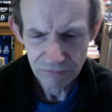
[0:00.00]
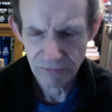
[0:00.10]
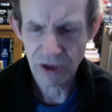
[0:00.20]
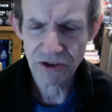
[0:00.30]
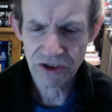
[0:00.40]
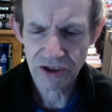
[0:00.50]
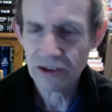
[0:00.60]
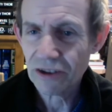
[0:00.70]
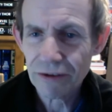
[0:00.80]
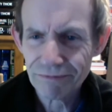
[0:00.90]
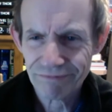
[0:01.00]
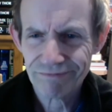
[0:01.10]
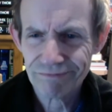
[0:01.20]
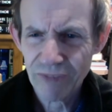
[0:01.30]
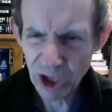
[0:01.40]
Lost?
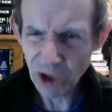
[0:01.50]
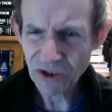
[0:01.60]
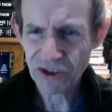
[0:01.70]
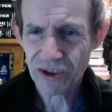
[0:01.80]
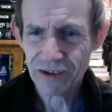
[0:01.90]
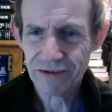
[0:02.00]
Lost?